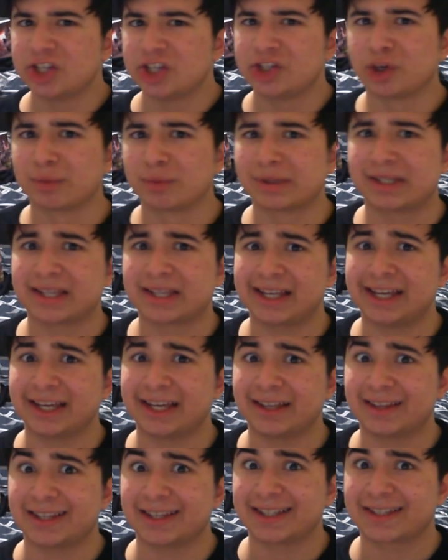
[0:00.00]
you'll be
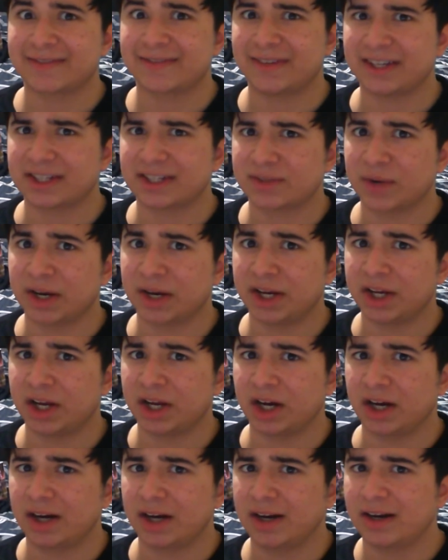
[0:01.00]
seeing this face right
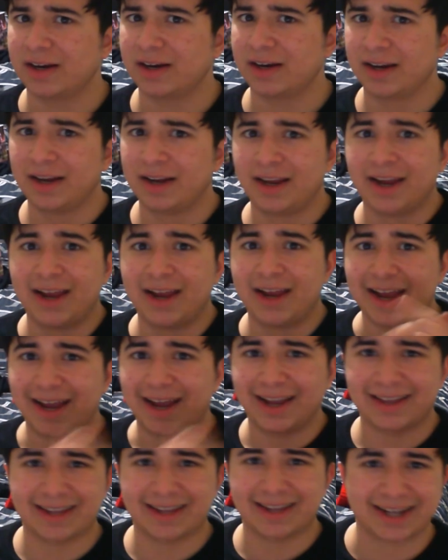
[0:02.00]
here.
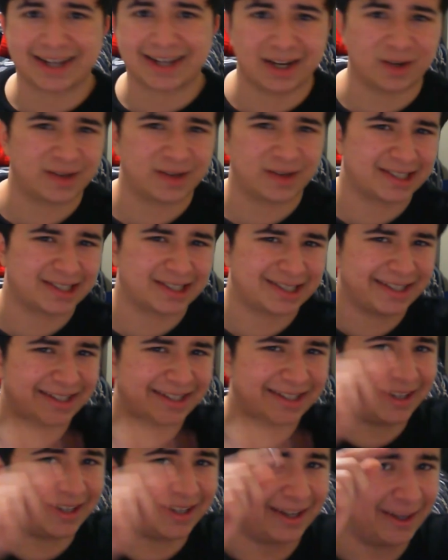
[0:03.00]
And like I always
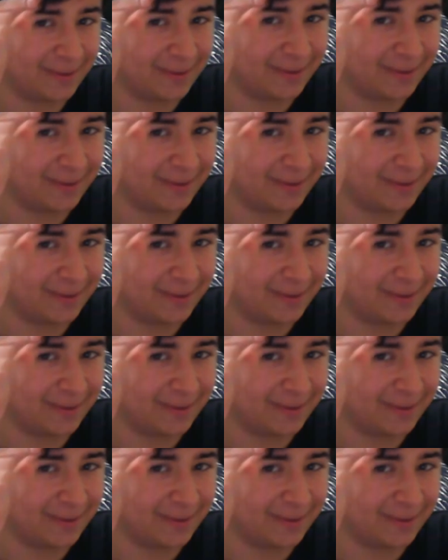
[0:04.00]
say,